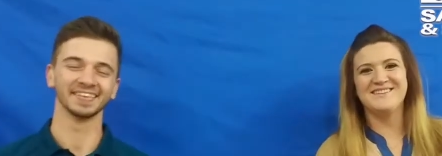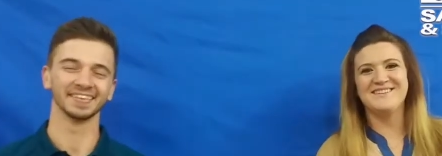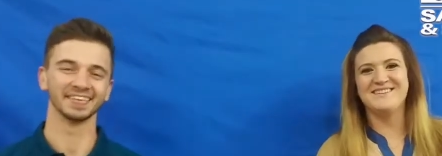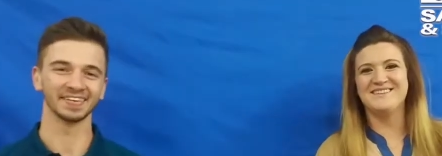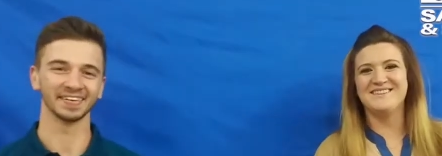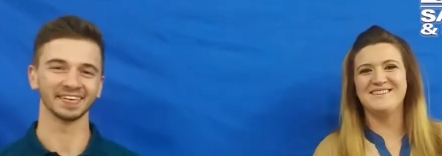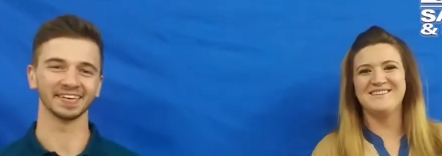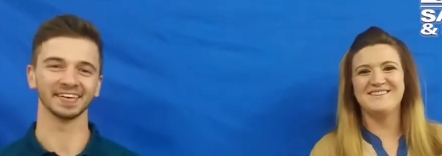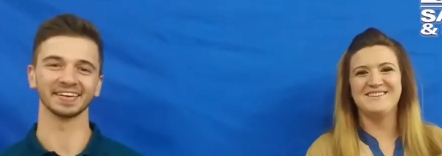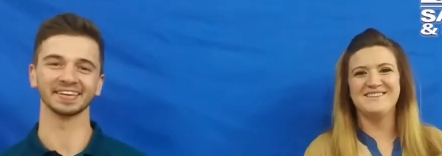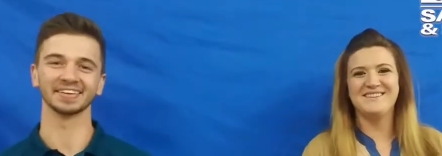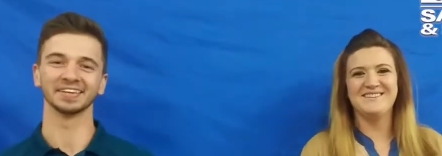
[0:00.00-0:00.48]
Speaker 1: right,
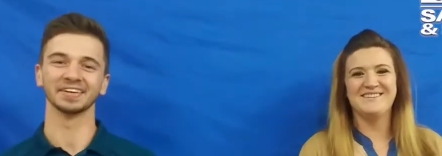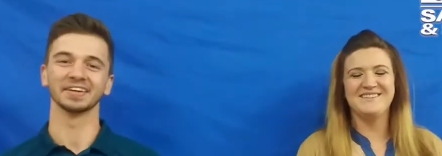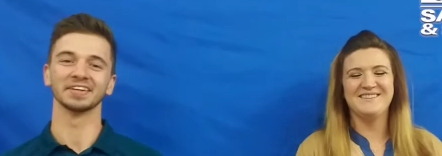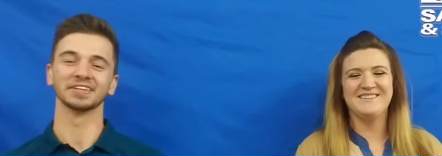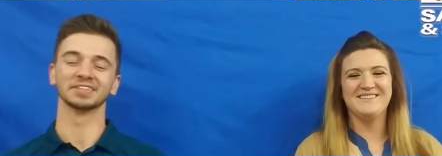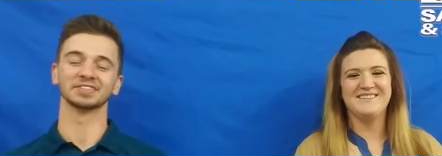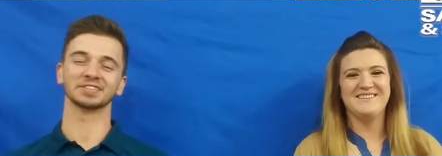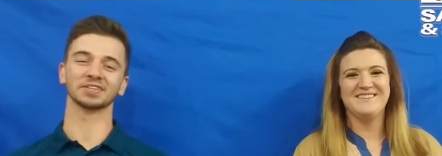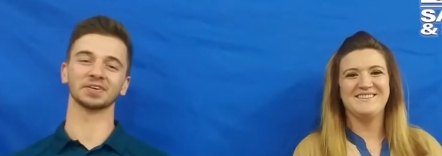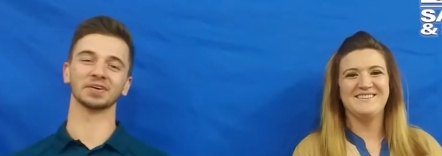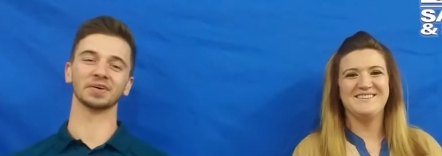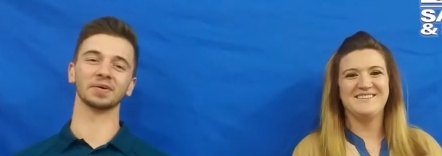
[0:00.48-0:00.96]

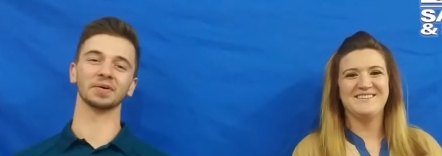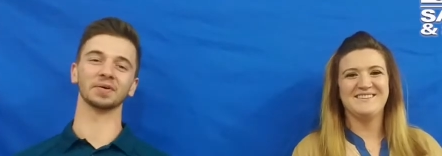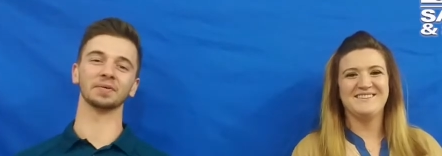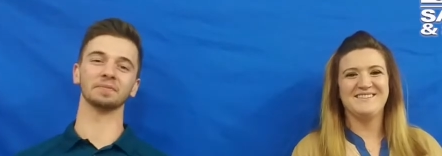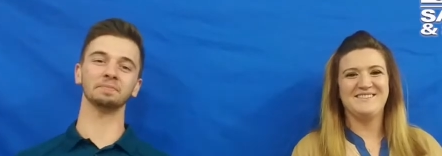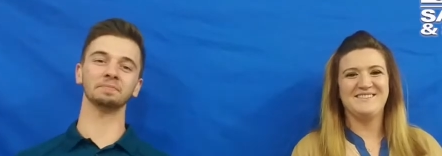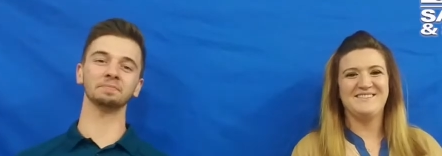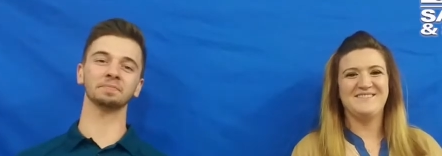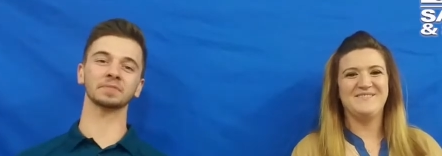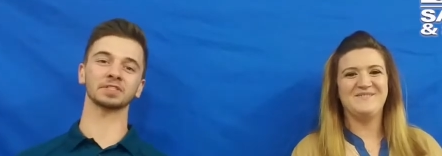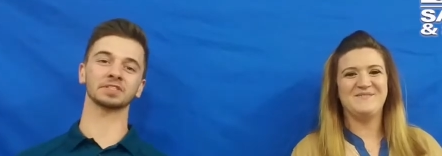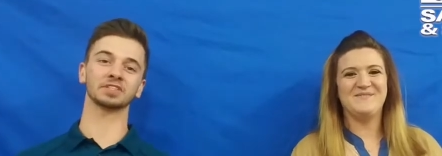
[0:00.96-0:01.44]
so
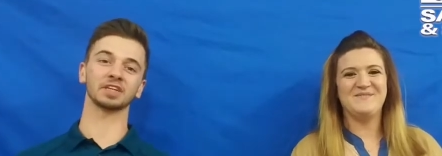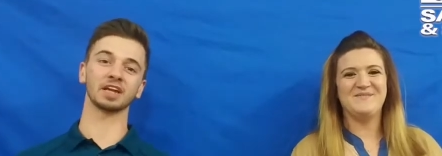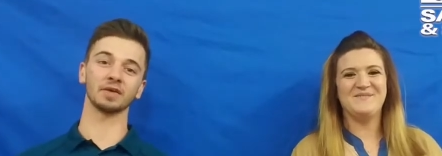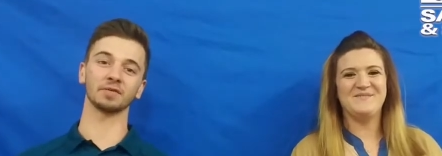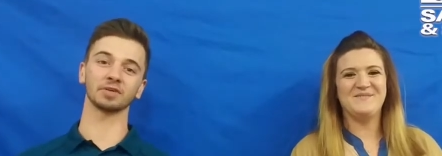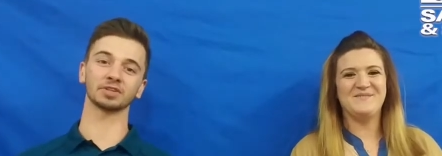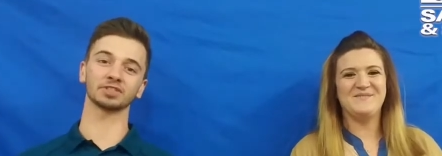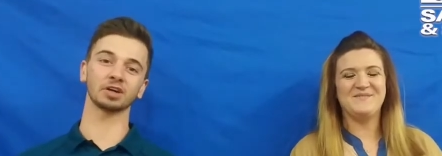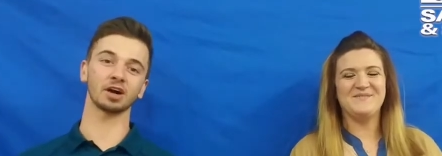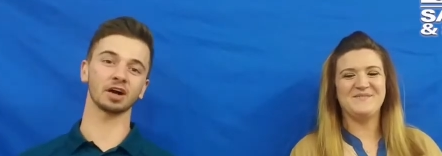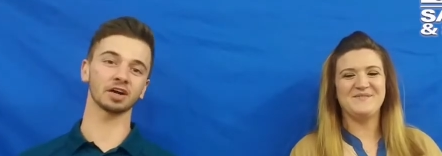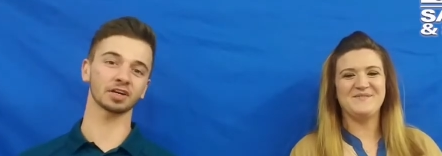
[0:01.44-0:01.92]
today we're
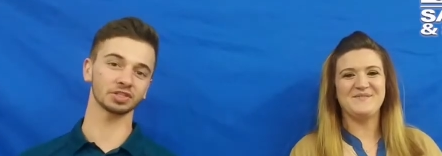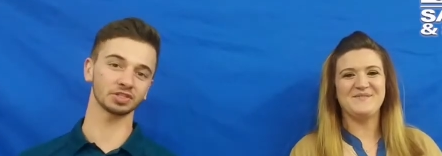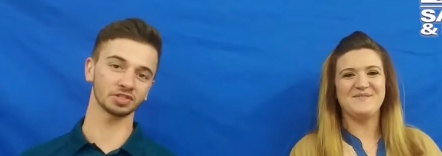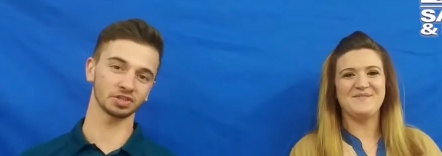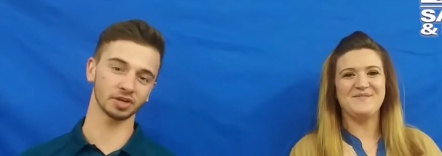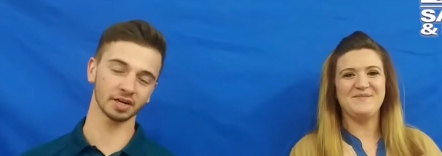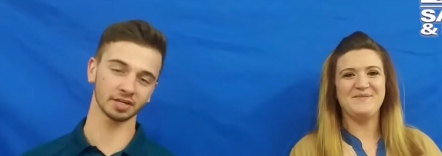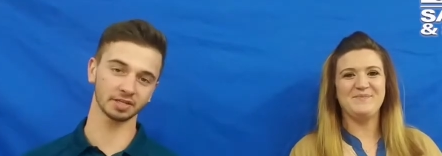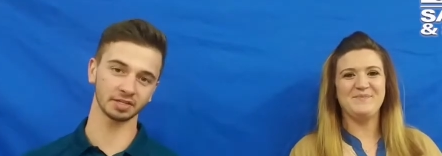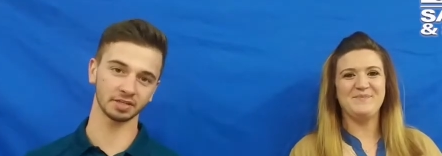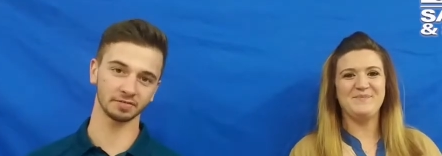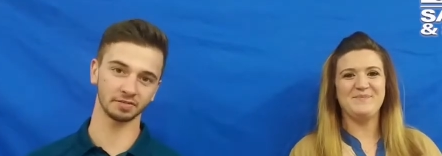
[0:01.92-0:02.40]
talking
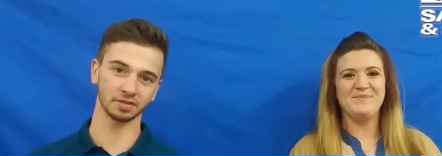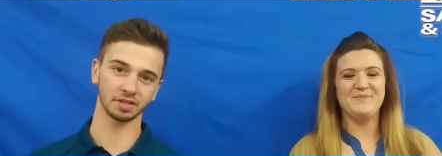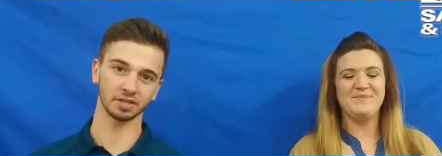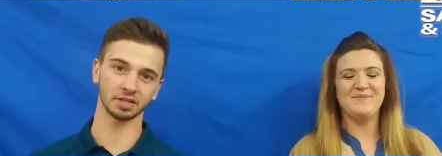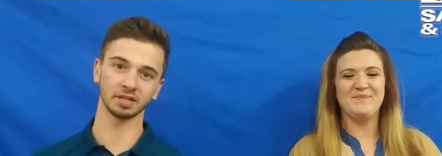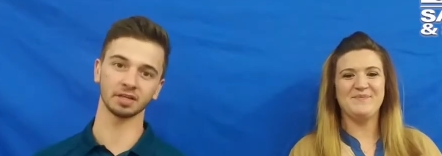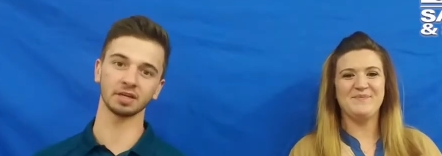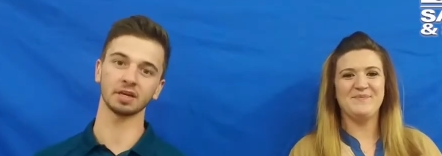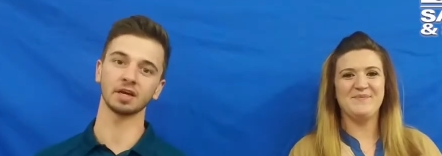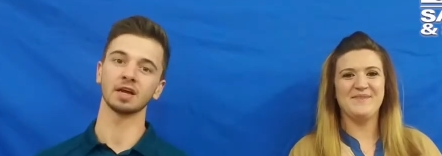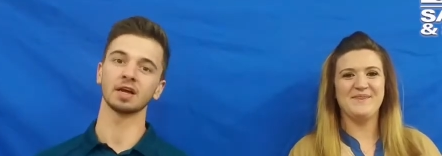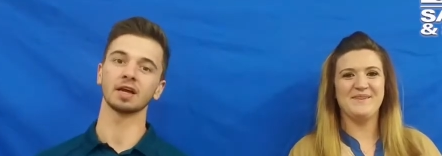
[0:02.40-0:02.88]
DirecTV